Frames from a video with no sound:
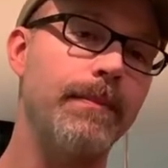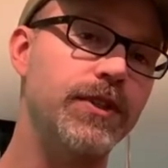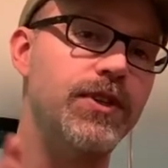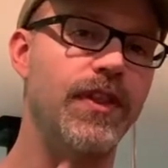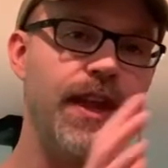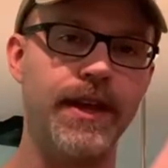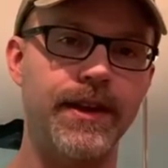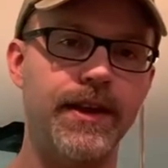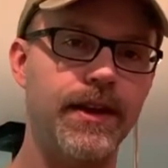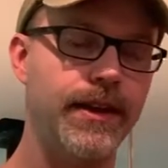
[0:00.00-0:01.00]
then
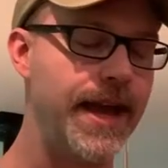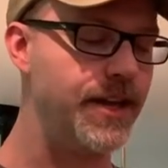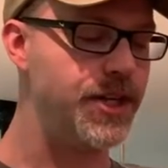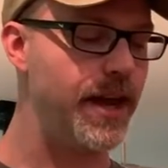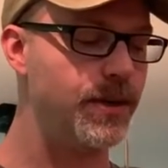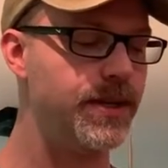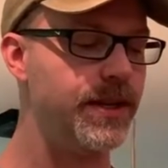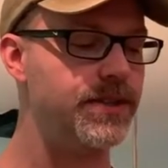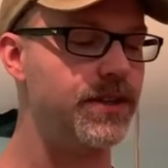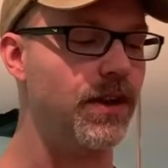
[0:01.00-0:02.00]
hatch out
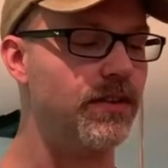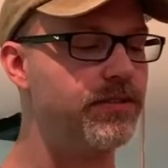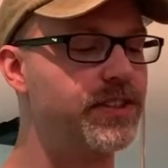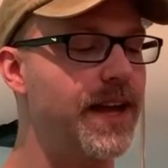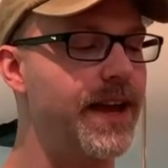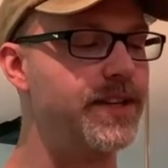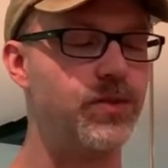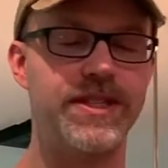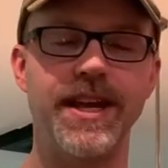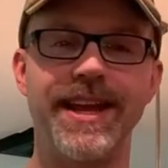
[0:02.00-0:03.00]
as adult flies. We
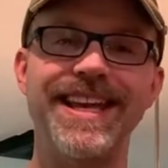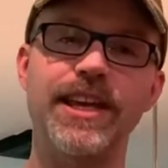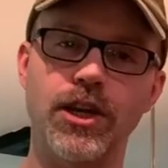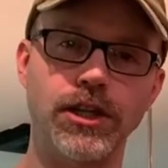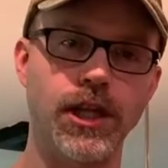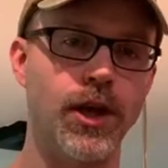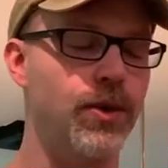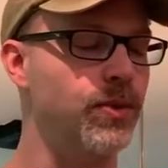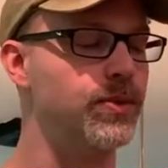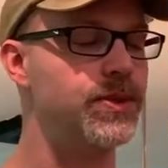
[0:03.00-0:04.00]
say
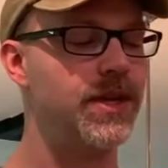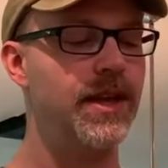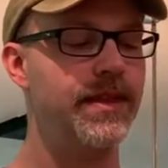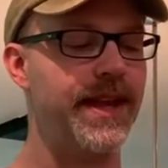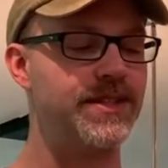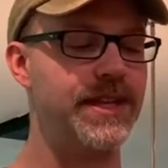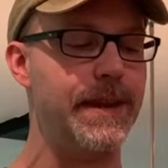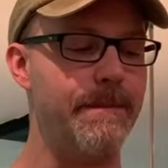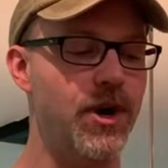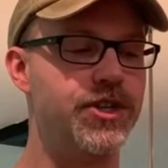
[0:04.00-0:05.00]
eclose, that's
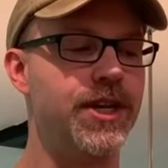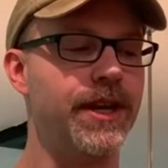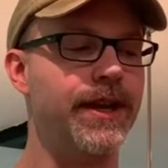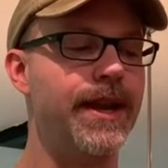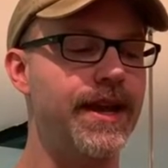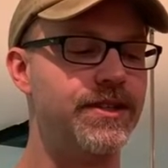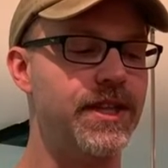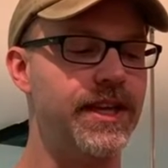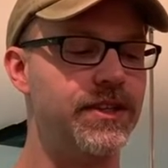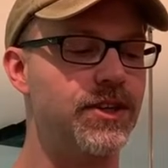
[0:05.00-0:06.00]
emerging as
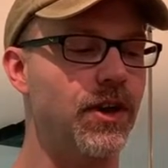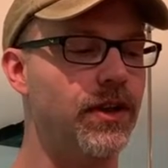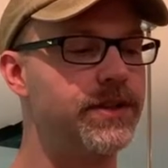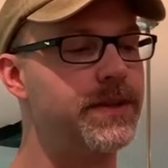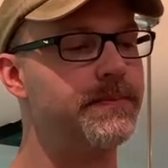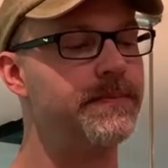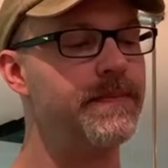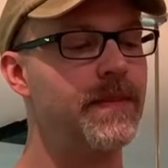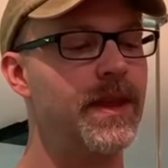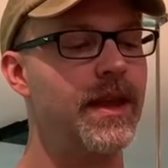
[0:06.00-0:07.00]
the adult.
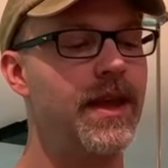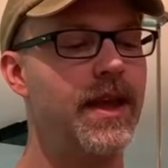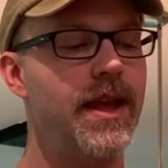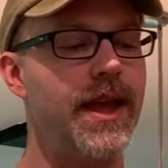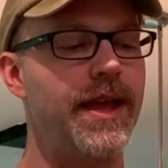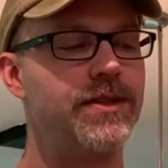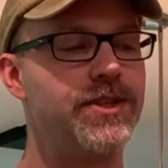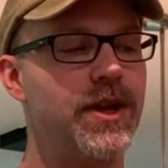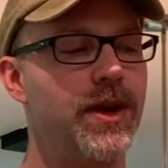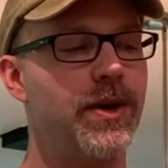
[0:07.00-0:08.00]
And
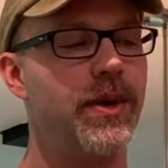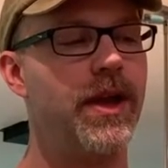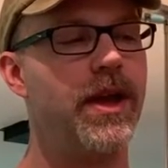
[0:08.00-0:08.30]
so